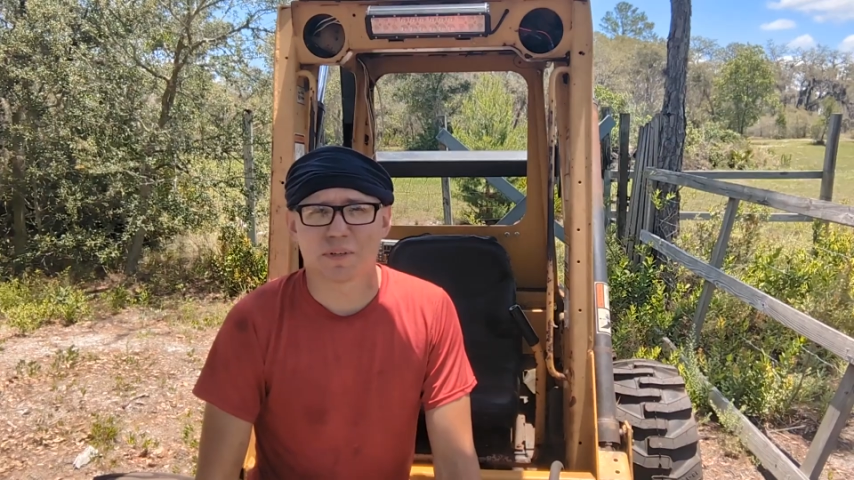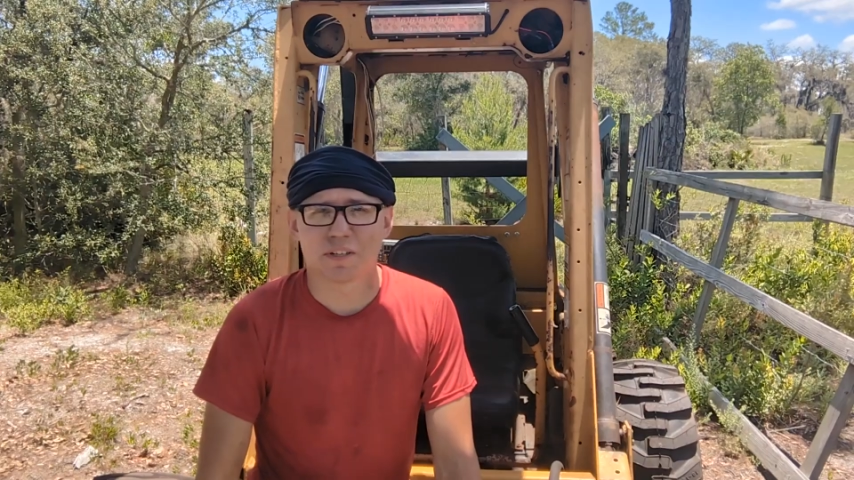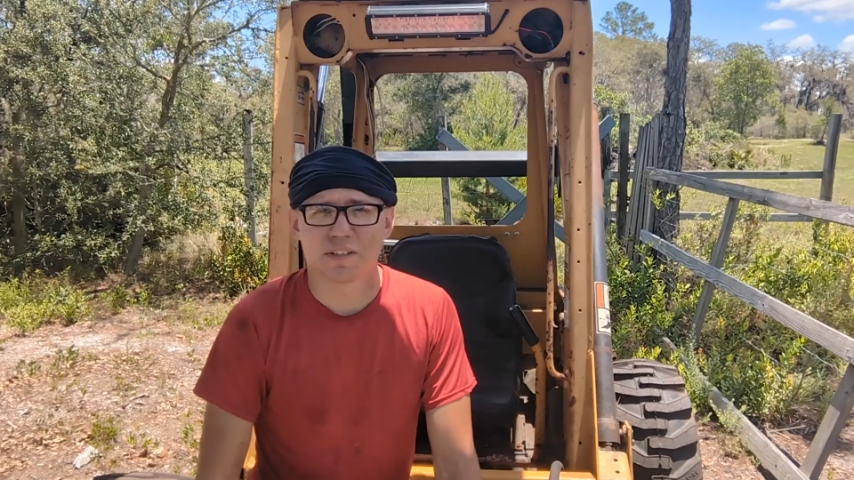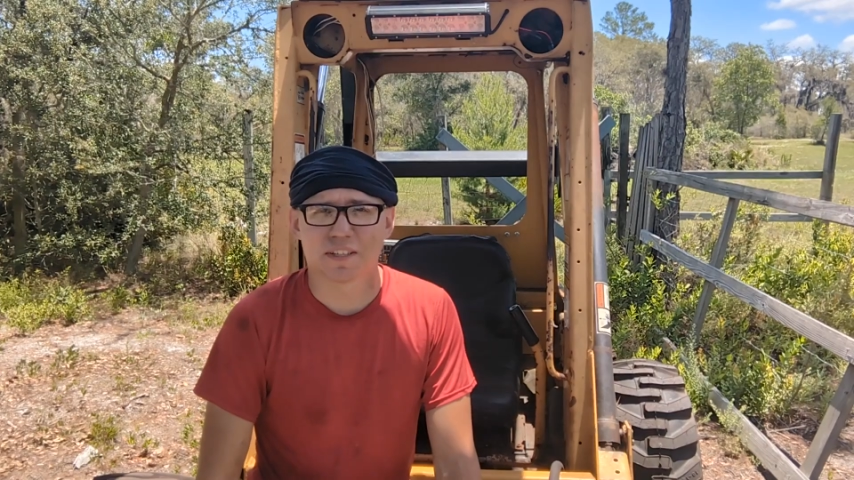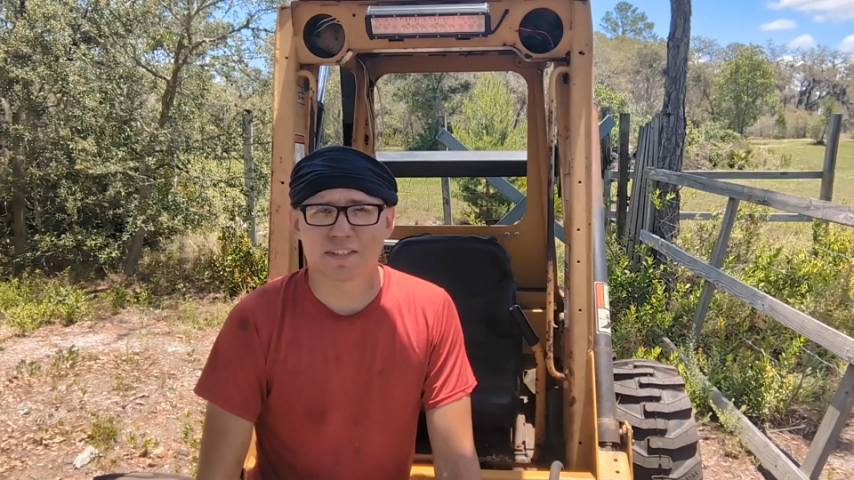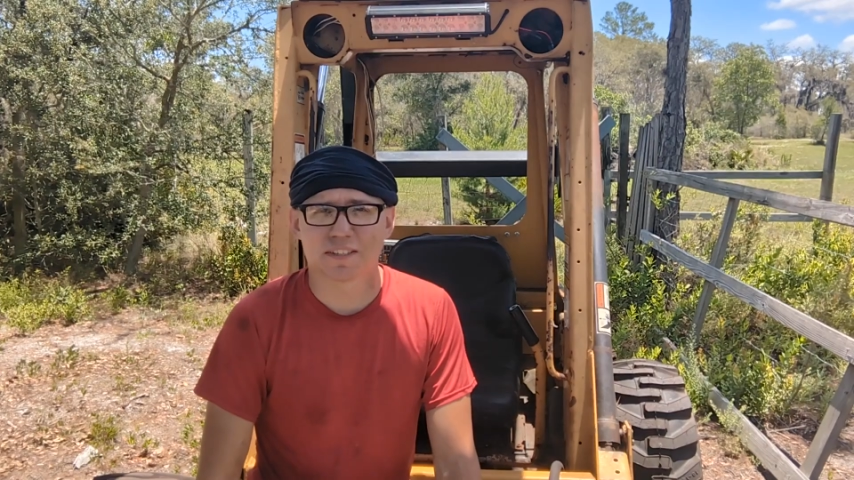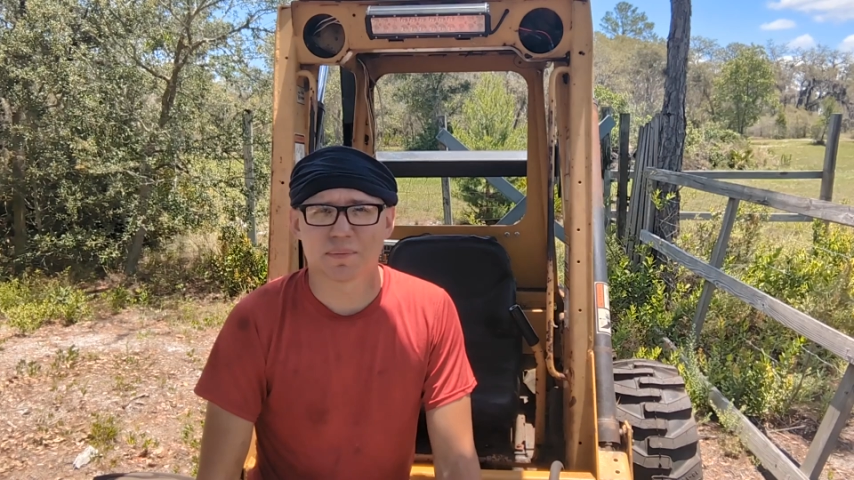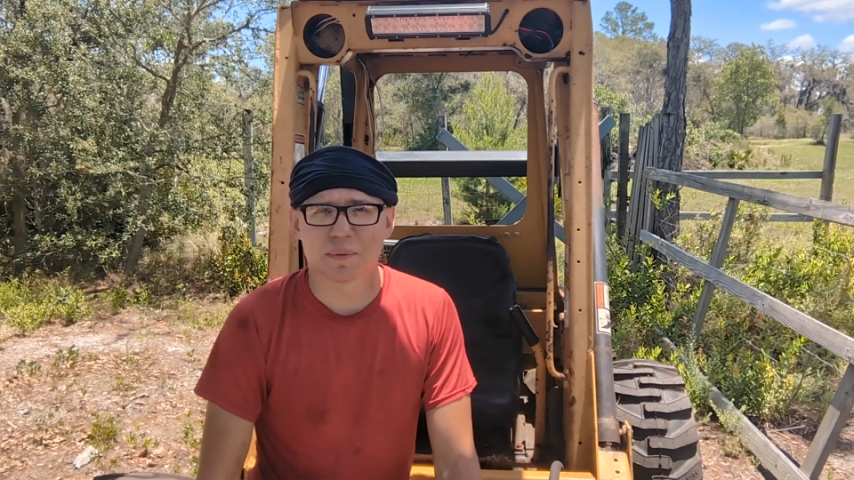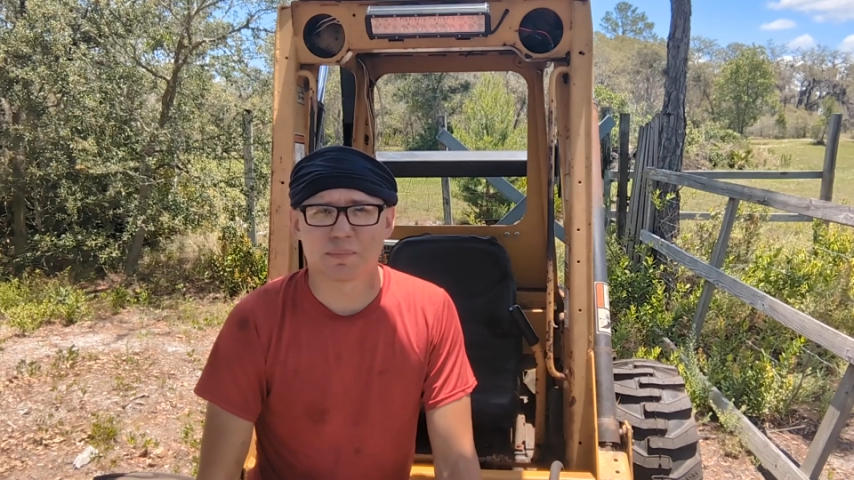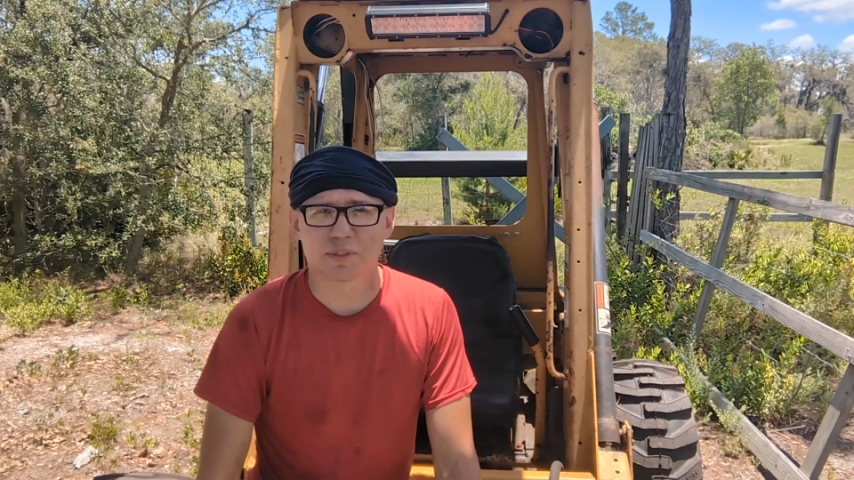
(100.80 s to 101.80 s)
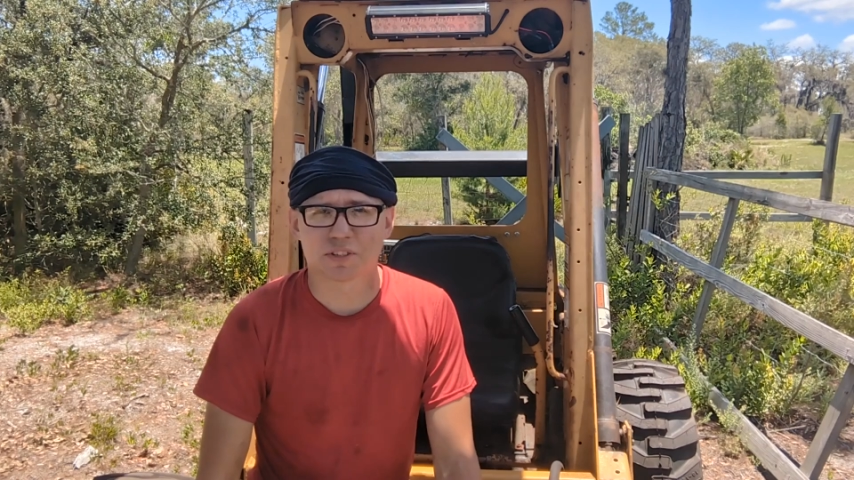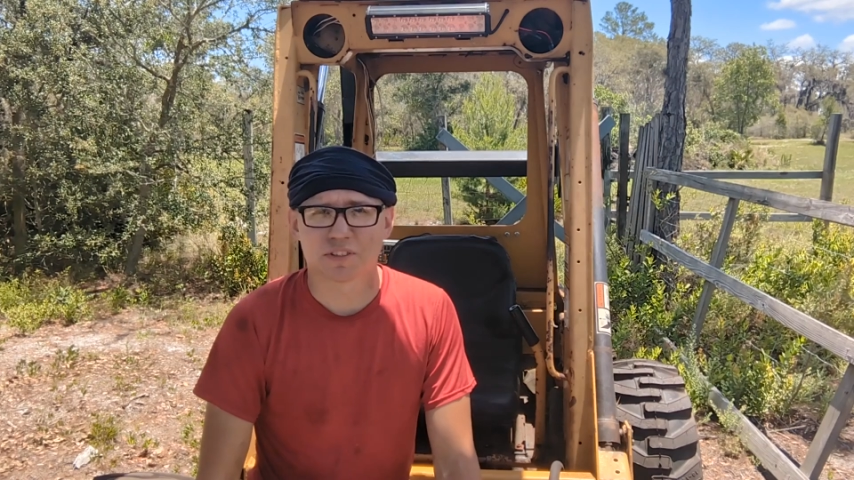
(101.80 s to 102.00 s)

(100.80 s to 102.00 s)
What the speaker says: part. Next time, I'm just